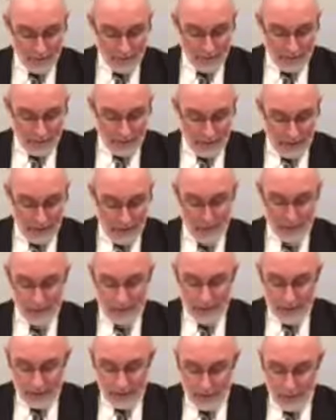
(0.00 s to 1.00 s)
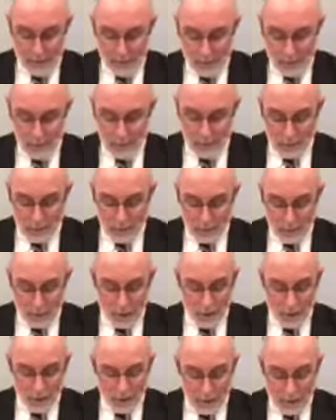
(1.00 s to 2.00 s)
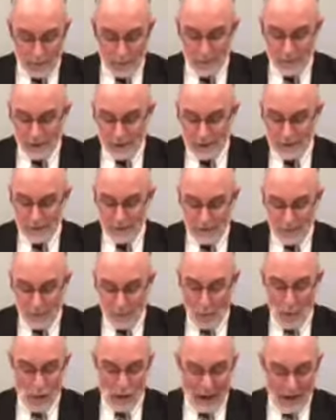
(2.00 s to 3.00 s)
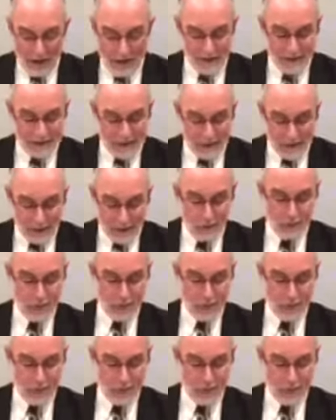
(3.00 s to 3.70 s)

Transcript: Okay? Each one of those words represents the four exiles.